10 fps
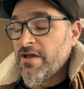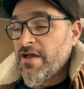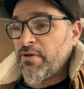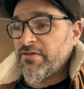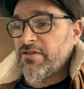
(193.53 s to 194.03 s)

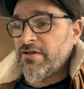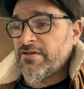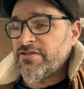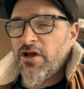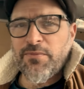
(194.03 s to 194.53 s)
but the
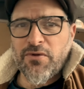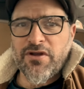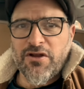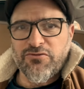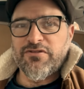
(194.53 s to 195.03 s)
Saab
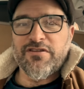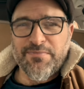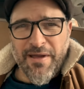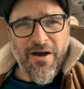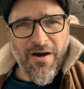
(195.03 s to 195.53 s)
900 is a
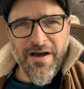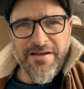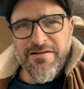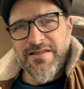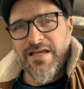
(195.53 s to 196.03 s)
bit
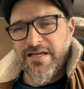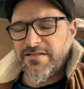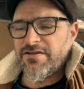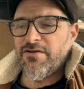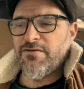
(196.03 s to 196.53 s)
higher, I think.
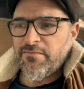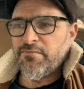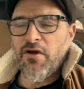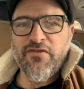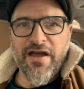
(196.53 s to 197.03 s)
So
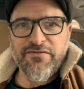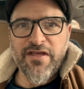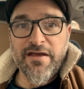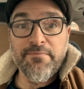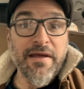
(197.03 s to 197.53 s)
both have
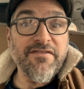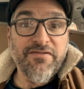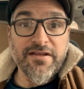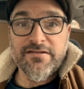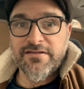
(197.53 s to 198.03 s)
their
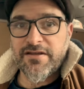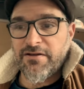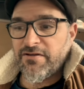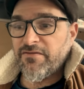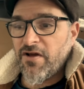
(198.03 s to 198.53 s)
benefits, you know,
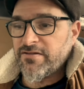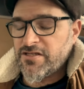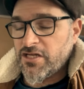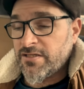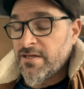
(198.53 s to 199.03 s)
and
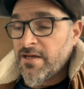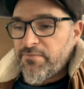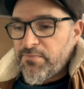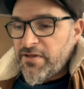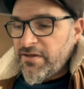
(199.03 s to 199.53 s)
advantages.
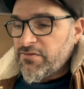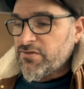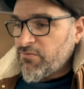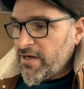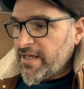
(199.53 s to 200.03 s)
But it was
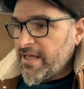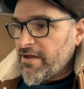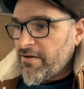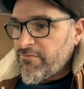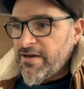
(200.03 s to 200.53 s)
really,
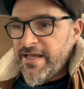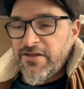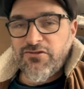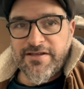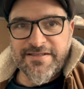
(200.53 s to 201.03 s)
uh, really
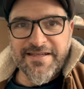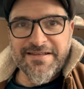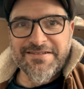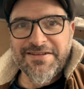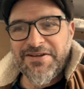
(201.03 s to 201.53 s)

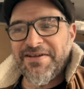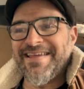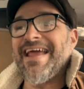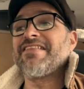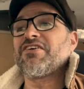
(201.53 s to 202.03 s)
interesting to like
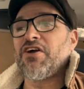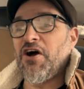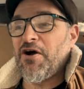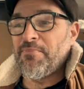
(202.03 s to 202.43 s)
get the car